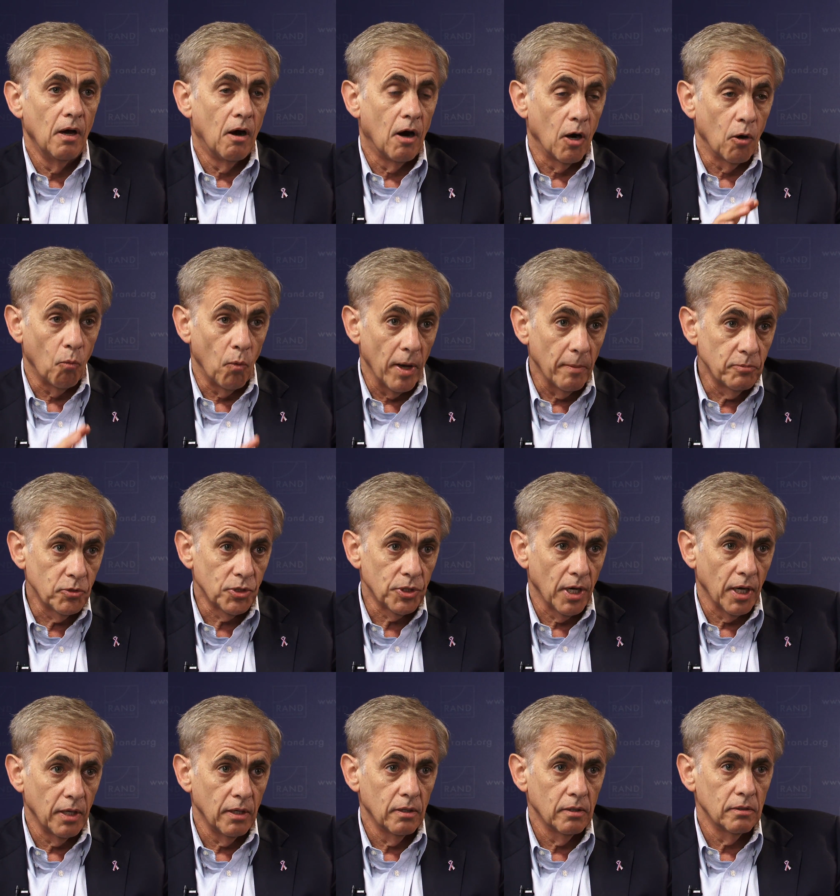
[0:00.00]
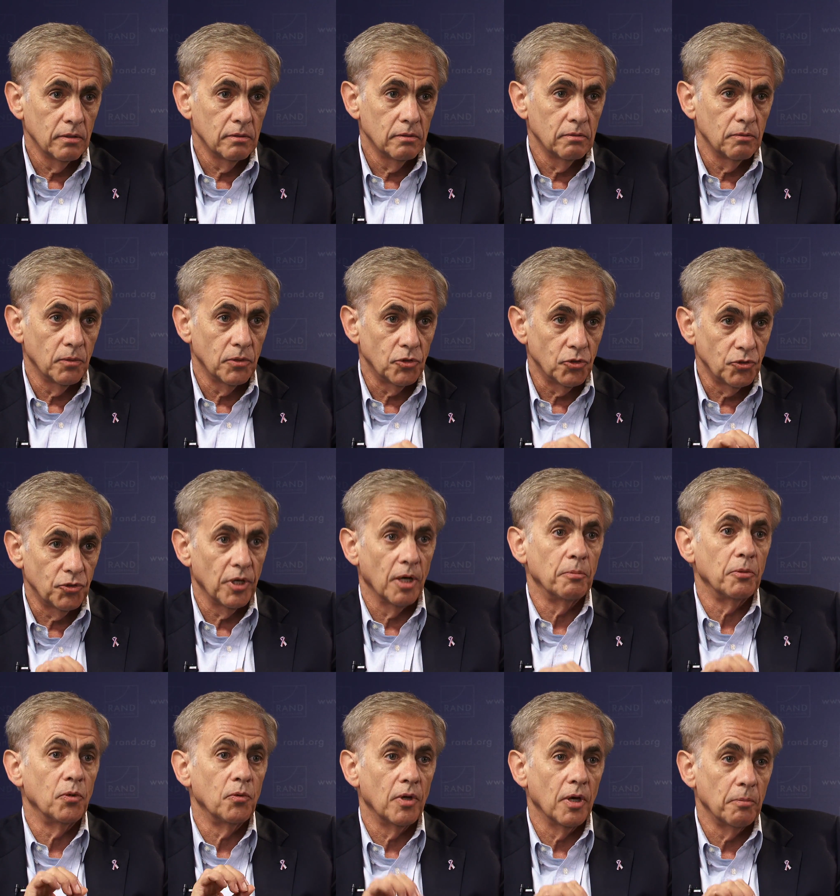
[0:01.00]
Our website, which is
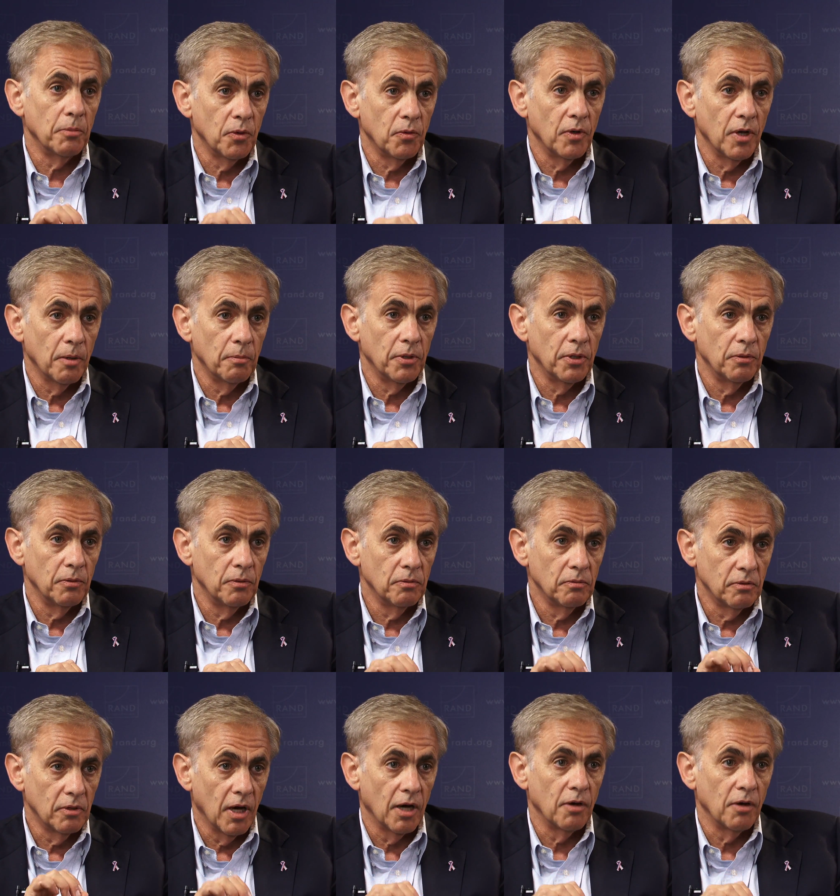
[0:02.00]
www.rand.org,